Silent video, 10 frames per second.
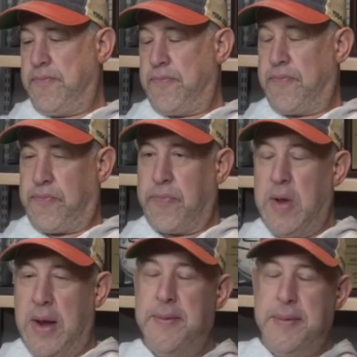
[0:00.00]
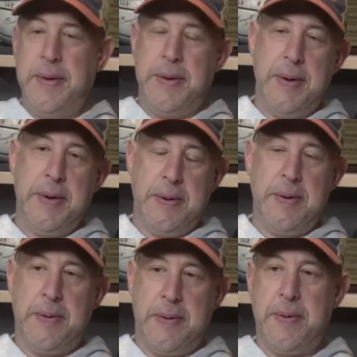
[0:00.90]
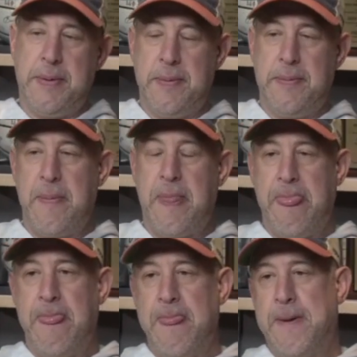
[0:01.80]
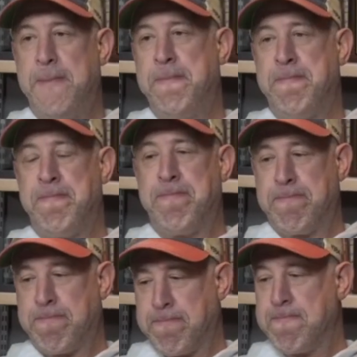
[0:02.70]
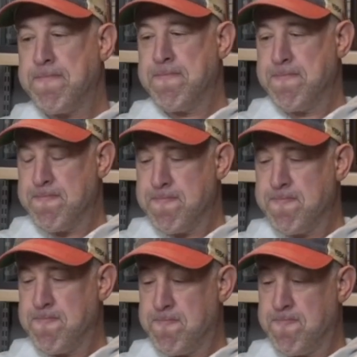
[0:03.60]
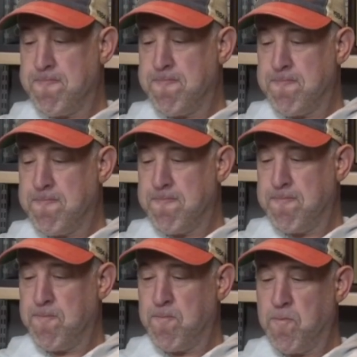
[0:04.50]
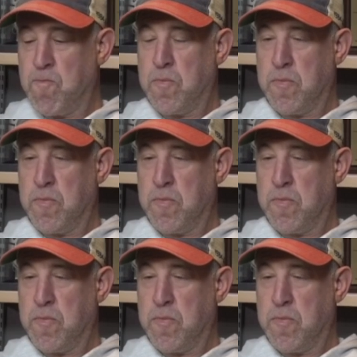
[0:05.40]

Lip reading: No words are spoken by the person on screen.